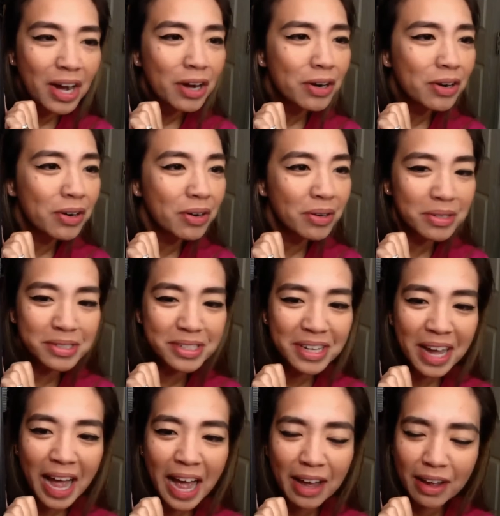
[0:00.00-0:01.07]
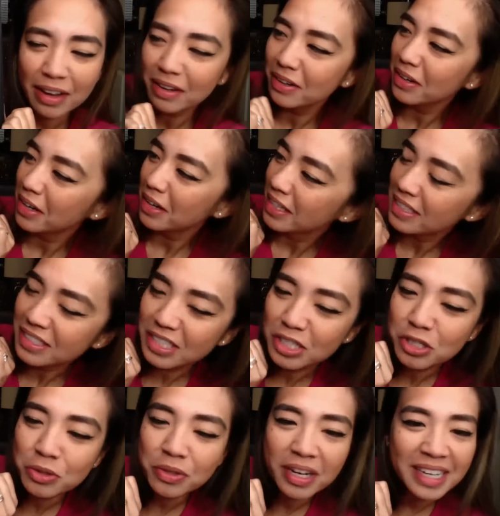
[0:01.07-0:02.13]
Girls, did
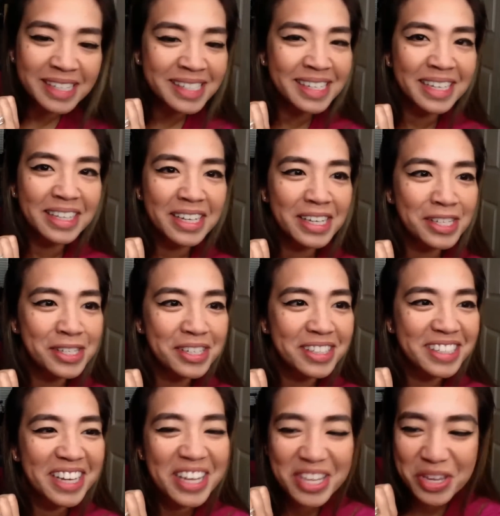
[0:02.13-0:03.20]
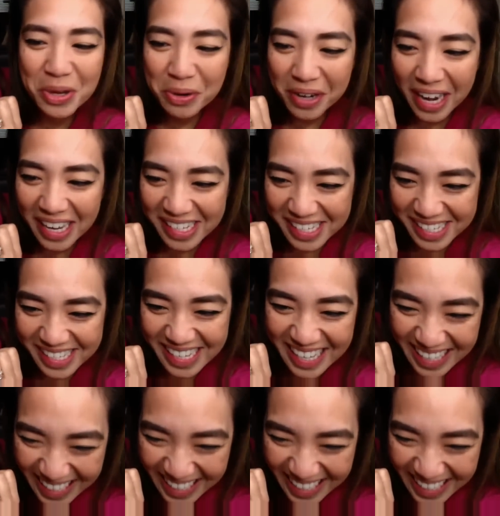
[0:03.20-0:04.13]
you guys see this? Did you guys see it?